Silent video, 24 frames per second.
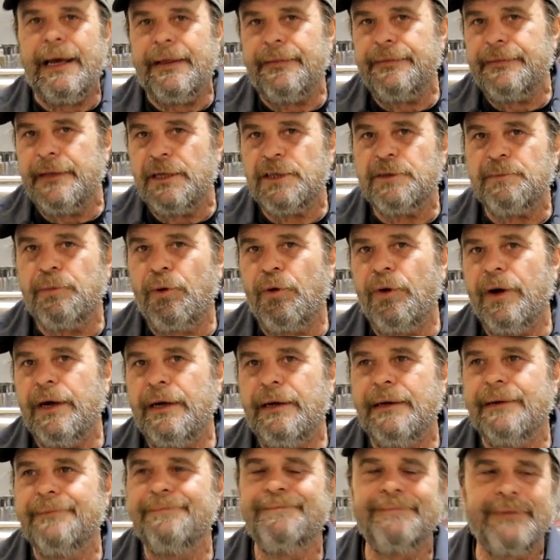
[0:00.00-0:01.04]
at this
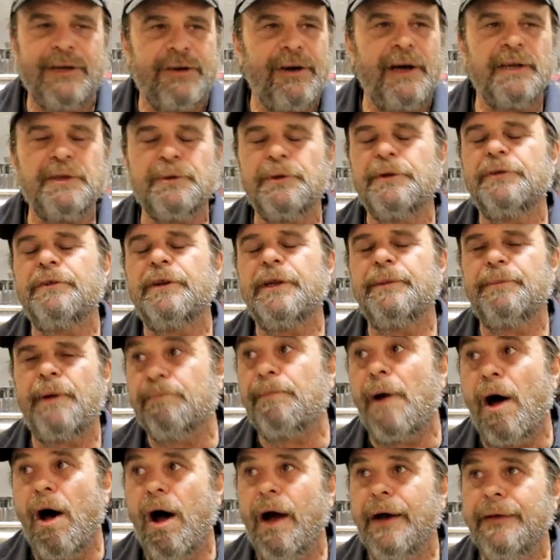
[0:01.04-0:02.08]
point, Chrysler was really
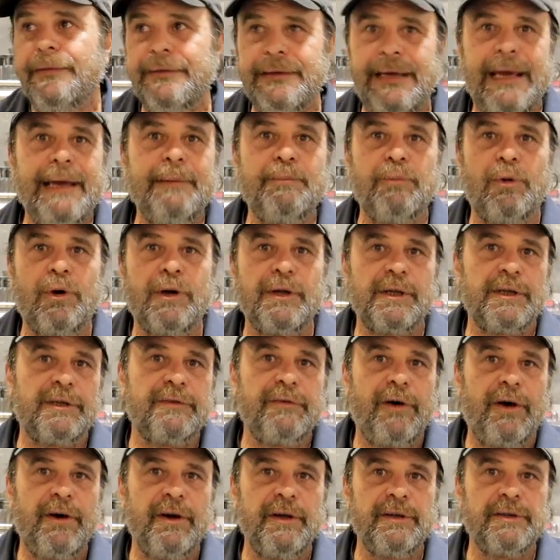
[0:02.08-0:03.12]
behind the 8-ball as
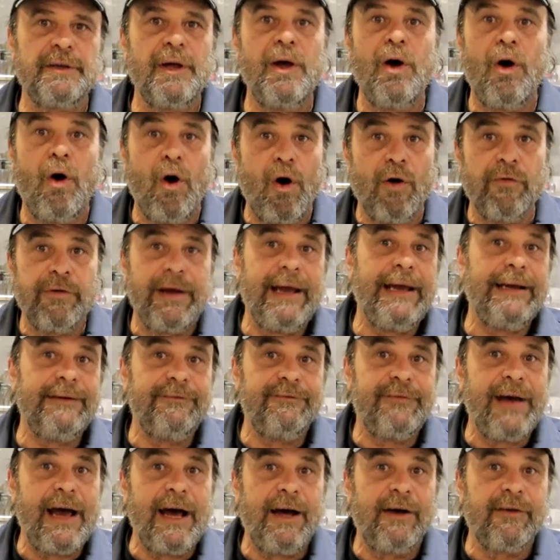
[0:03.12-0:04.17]
far as
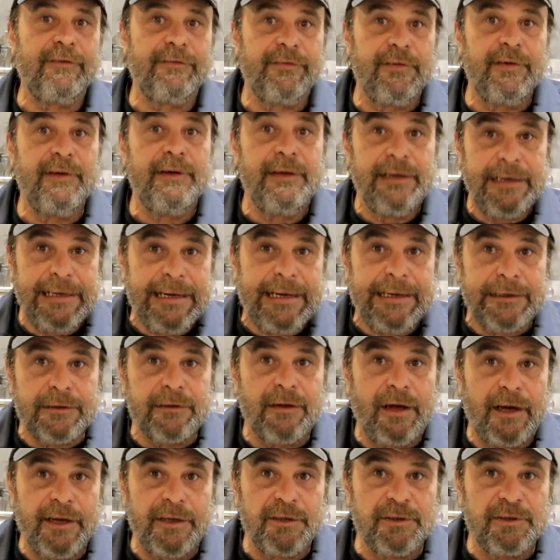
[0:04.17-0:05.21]
overhead valve
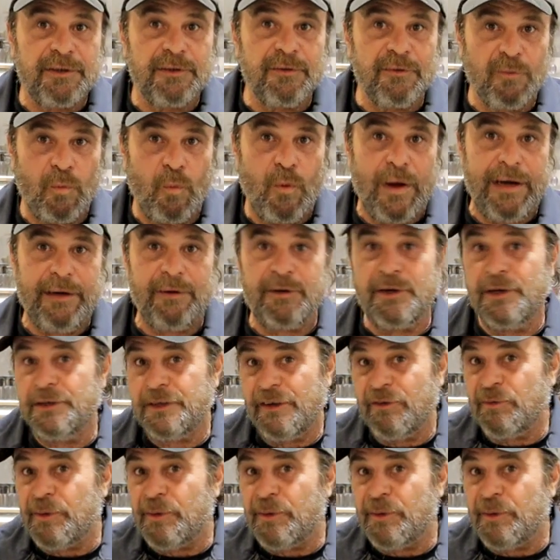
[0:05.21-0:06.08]
inlines went, because